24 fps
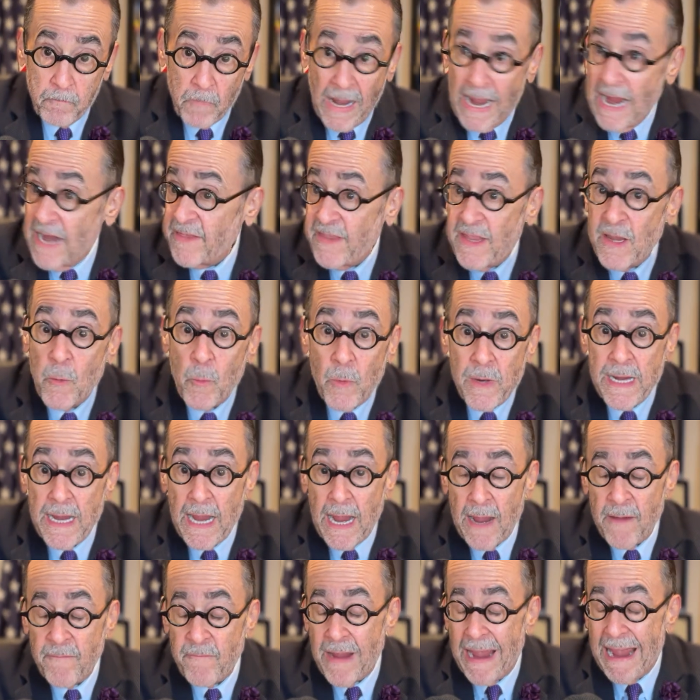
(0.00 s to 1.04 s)
I think we
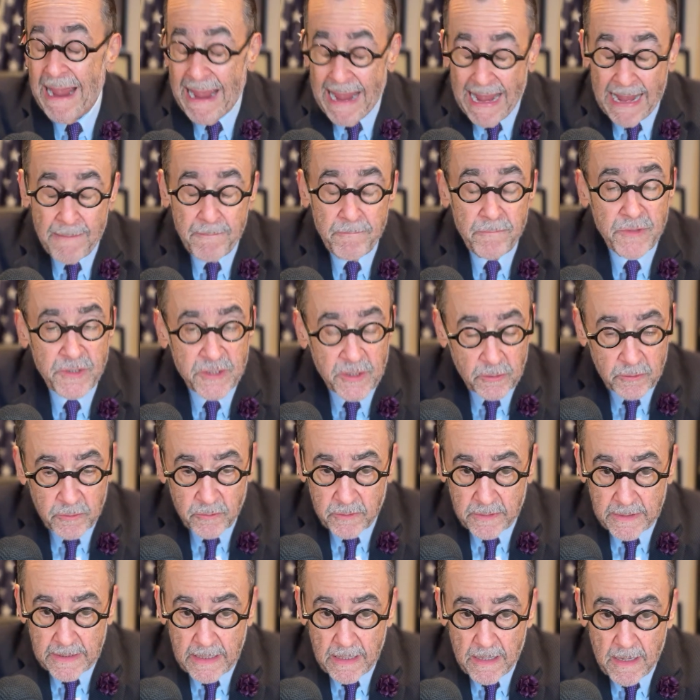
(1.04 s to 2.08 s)
have
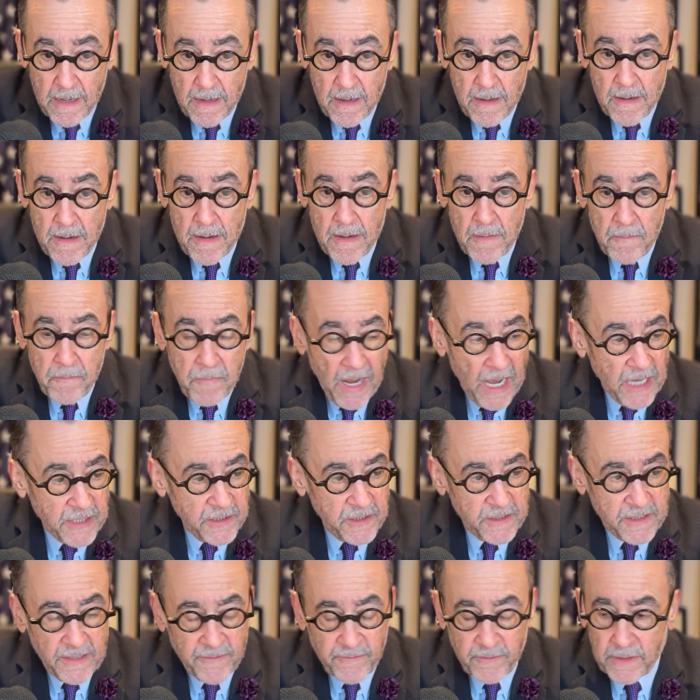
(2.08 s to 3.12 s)
absolutely,
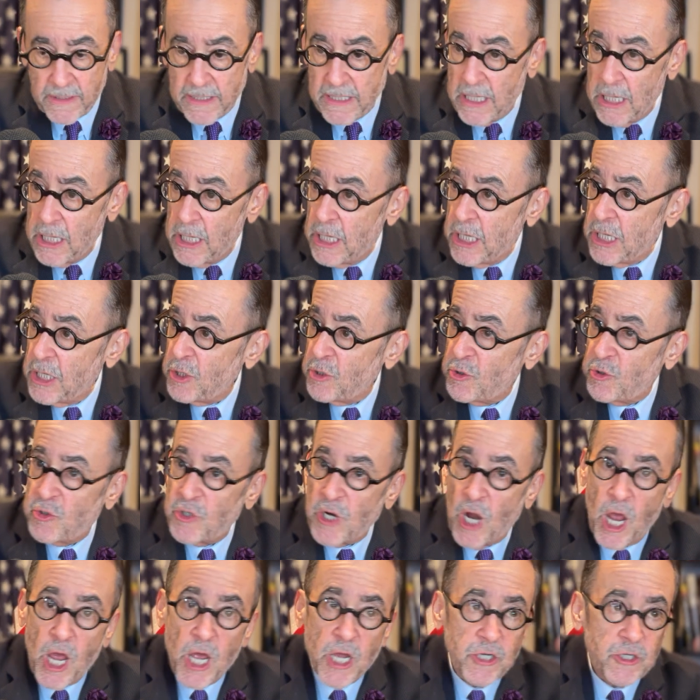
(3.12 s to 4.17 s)
positively
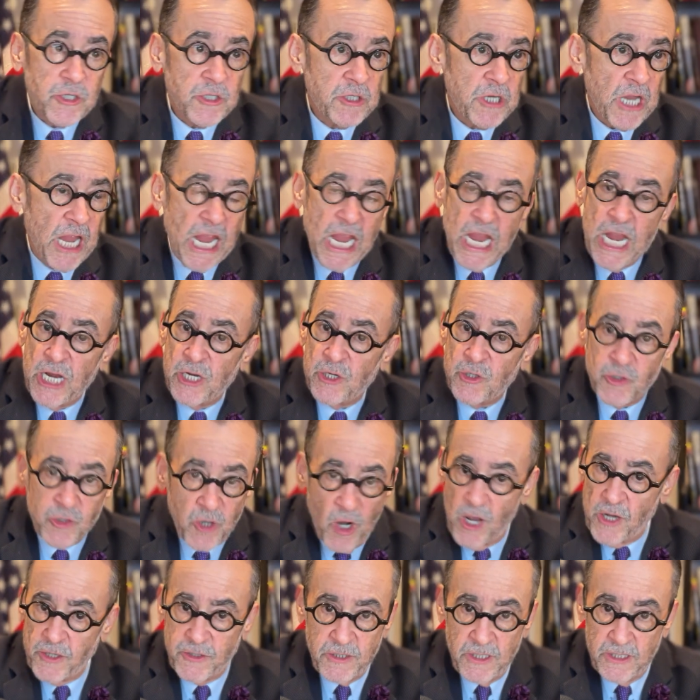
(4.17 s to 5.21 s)
just
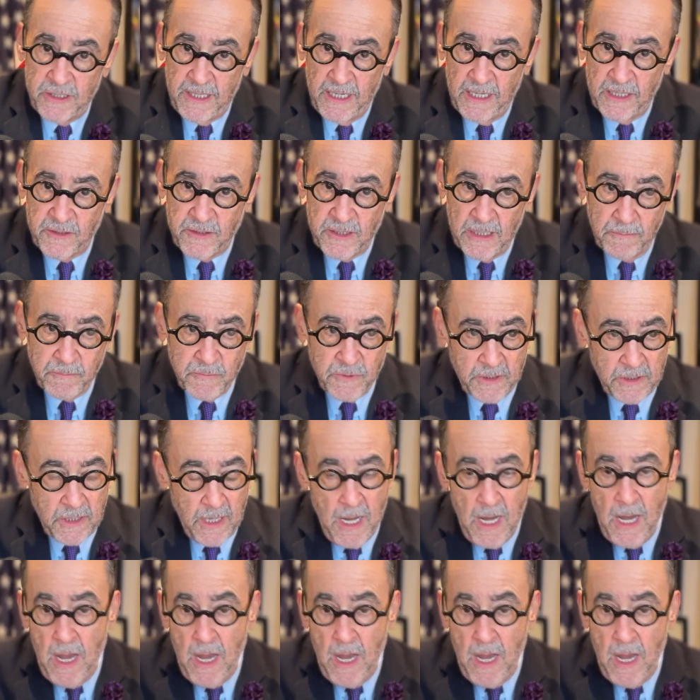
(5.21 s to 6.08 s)
exhausted that subject.